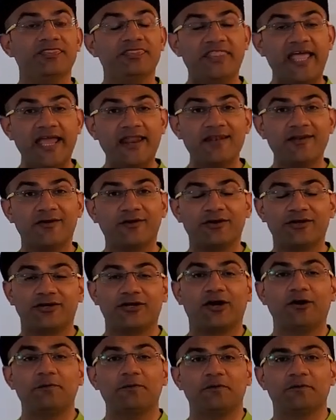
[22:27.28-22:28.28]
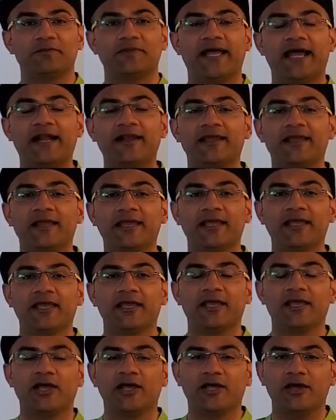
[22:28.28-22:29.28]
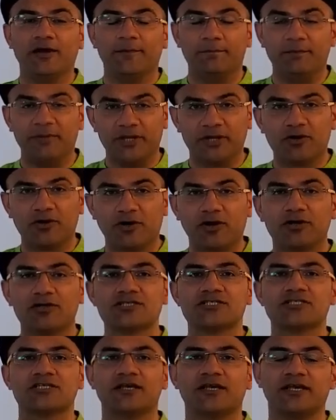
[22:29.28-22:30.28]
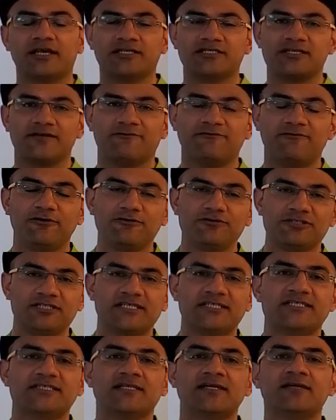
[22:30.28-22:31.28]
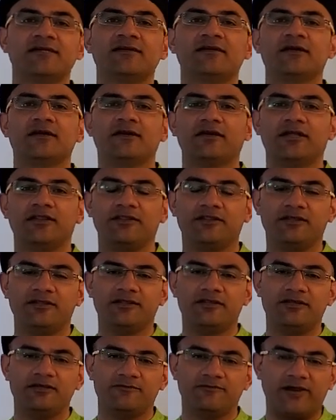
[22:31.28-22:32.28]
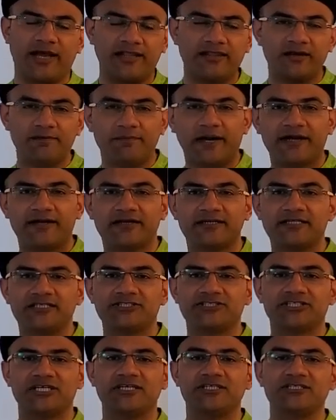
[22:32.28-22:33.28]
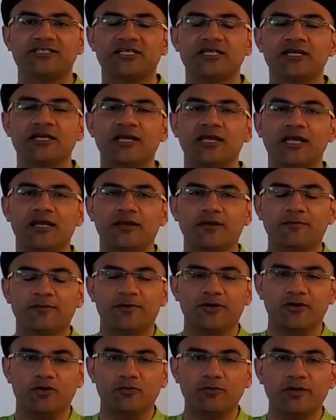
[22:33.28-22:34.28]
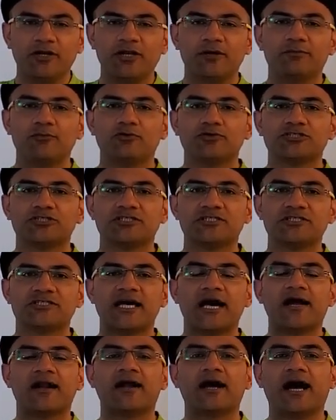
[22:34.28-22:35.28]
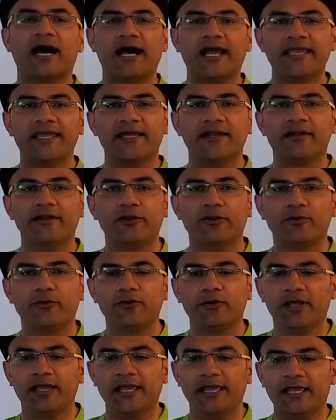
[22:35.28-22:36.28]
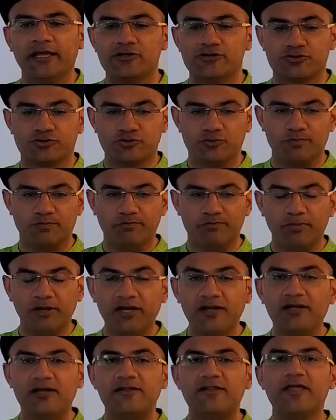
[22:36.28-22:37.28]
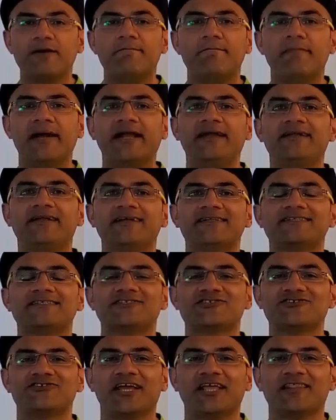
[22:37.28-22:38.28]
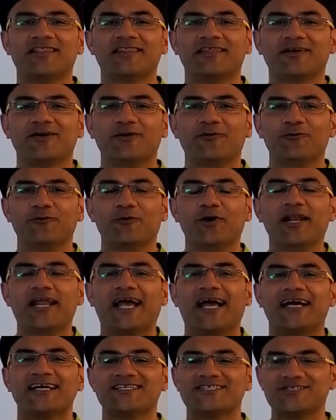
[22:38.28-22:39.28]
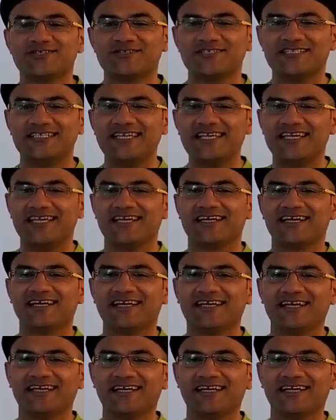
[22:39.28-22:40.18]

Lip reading: Then on top of that, because it's a flu season, the weather pattern is changing, and human emotions are high and low. To build the mental strength, one has to seek,